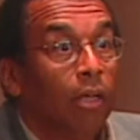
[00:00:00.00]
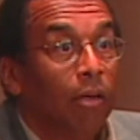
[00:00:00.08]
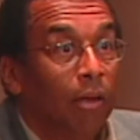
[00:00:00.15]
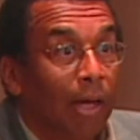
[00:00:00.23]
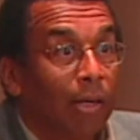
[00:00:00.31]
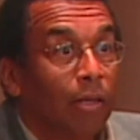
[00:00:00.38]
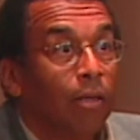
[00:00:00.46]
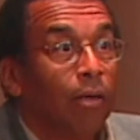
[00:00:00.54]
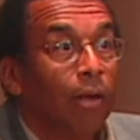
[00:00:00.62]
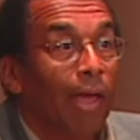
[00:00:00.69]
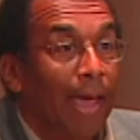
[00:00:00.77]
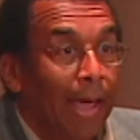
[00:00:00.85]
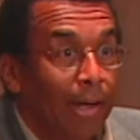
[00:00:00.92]
not
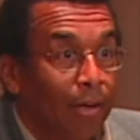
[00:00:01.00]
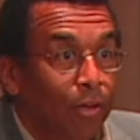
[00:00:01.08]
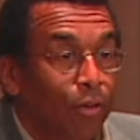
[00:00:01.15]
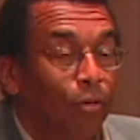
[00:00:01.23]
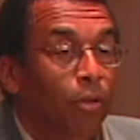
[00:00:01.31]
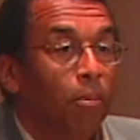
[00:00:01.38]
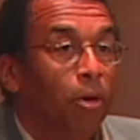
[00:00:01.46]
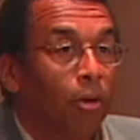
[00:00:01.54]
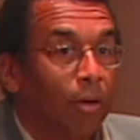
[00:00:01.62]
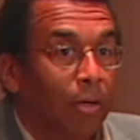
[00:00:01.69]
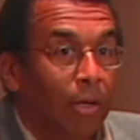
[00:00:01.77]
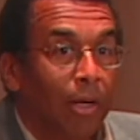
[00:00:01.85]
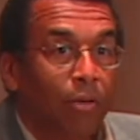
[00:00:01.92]
added to the
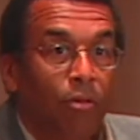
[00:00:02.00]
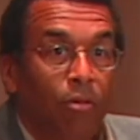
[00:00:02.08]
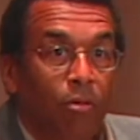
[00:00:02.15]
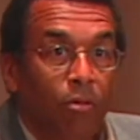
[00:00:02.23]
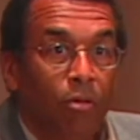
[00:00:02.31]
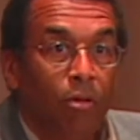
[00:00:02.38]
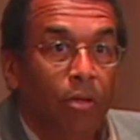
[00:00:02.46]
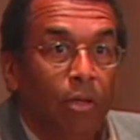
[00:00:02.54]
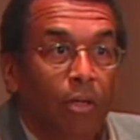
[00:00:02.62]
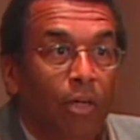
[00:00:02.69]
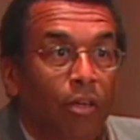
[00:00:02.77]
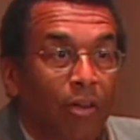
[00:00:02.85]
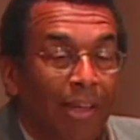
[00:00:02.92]
American Constitution
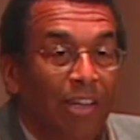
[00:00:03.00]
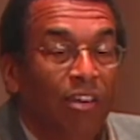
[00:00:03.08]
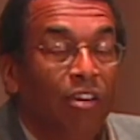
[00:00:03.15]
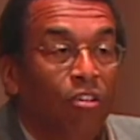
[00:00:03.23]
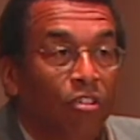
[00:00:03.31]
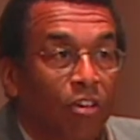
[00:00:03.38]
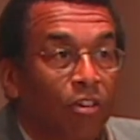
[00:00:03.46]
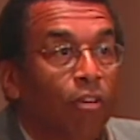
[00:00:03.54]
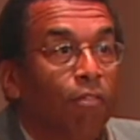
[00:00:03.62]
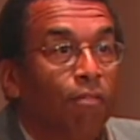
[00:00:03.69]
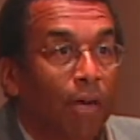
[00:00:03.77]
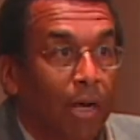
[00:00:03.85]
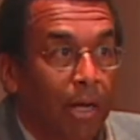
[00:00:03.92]
until
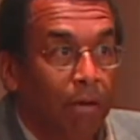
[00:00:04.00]
1865.